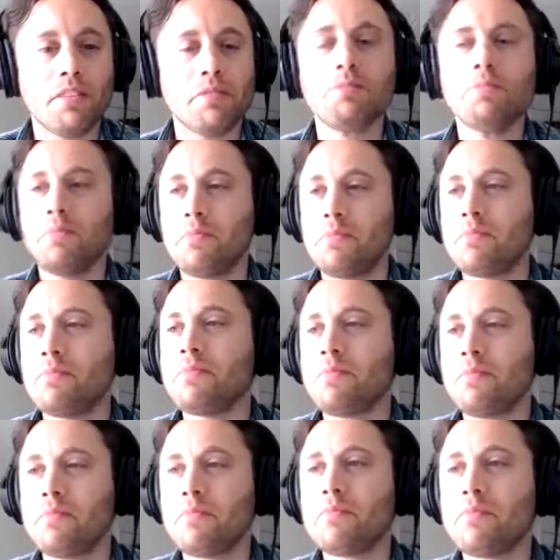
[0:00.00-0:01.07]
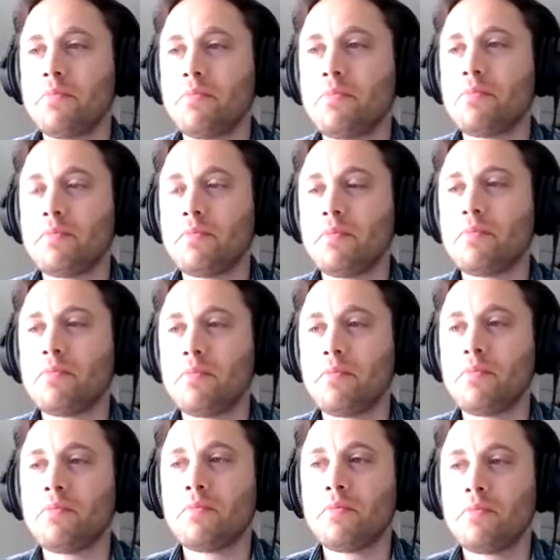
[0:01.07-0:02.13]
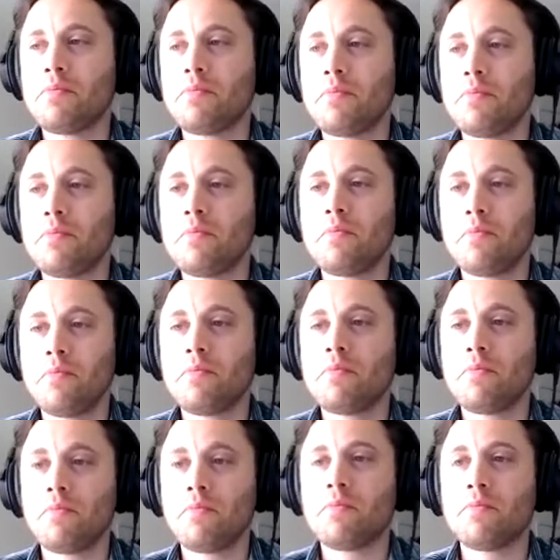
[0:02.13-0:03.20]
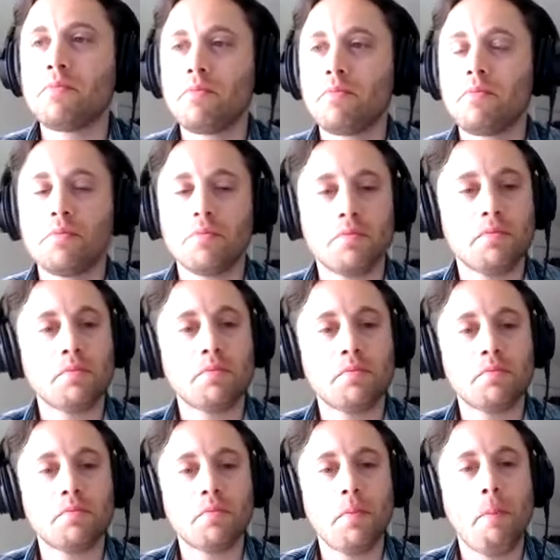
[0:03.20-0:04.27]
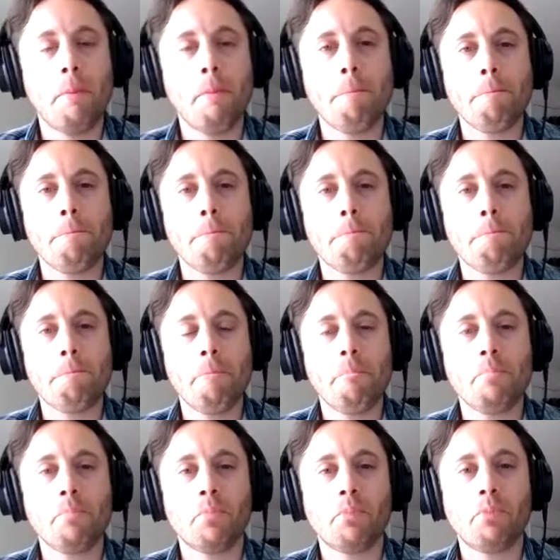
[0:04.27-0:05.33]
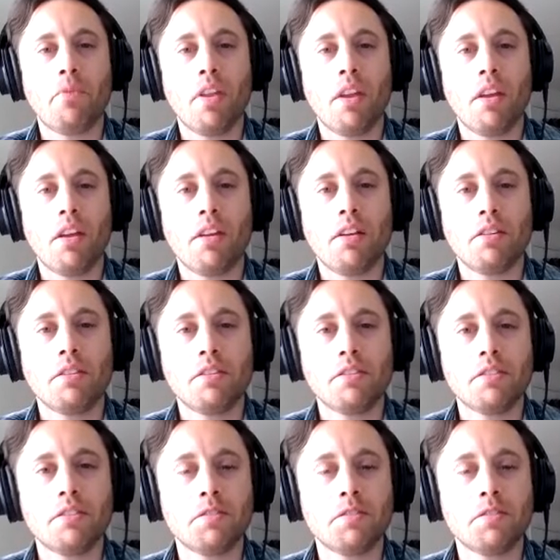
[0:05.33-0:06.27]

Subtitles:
The person shown says nothing.